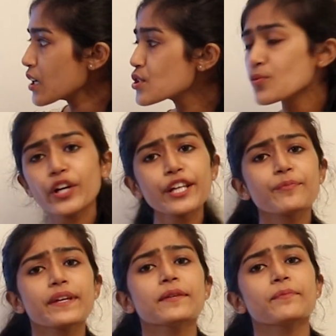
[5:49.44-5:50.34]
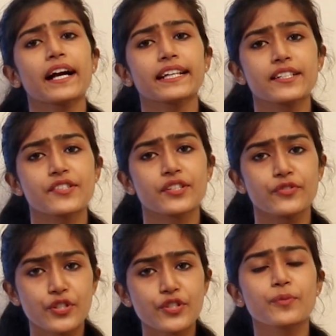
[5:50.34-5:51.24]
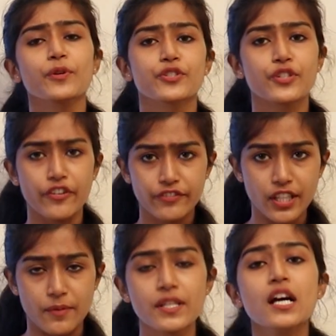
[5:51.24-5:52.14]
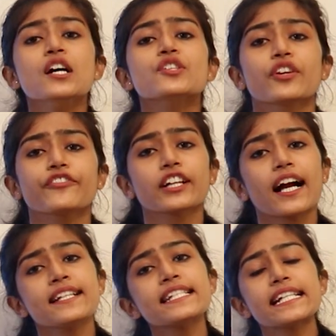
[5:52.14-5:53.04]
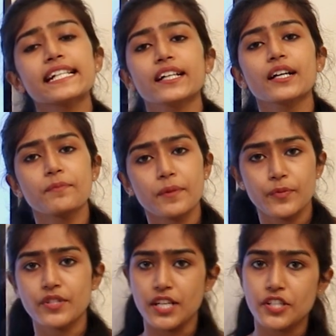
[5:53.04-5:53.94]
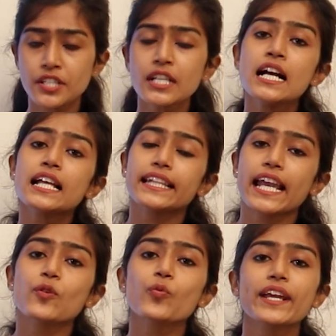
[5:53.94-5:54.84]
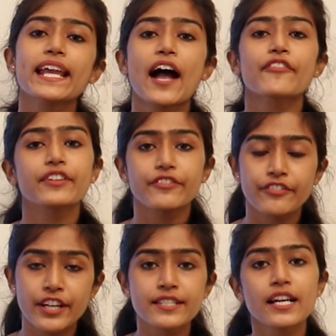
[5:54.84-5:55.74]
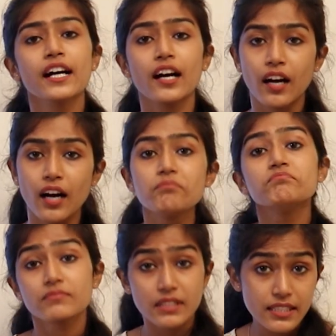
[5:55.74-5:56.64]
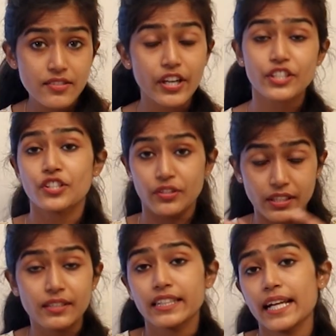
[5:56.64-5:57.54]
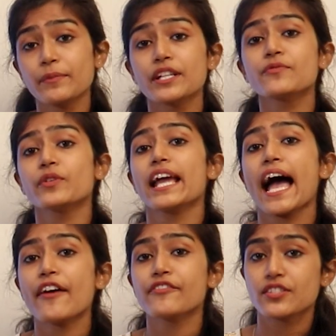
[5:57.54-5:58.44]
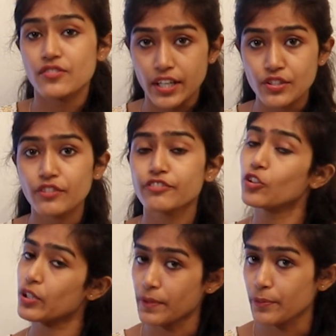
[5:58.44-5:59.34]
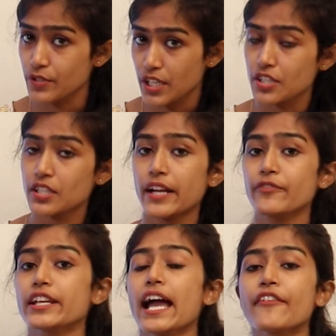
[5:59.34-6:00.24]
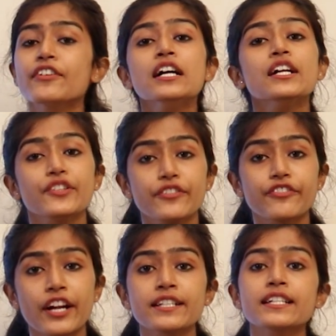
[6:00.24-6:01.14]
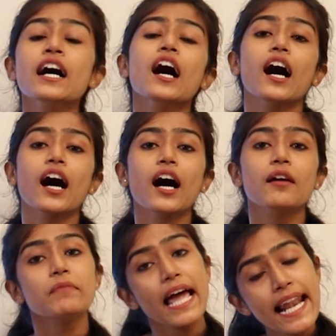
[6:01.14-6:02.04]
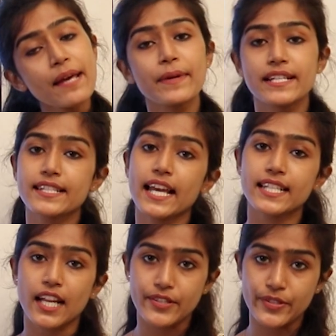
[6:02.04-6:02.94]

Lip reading: So, what do you mean by this distribution of terms? So, if you consider a preposition, there we have different structure. That means we have a structure for a preposition and we have different elements that are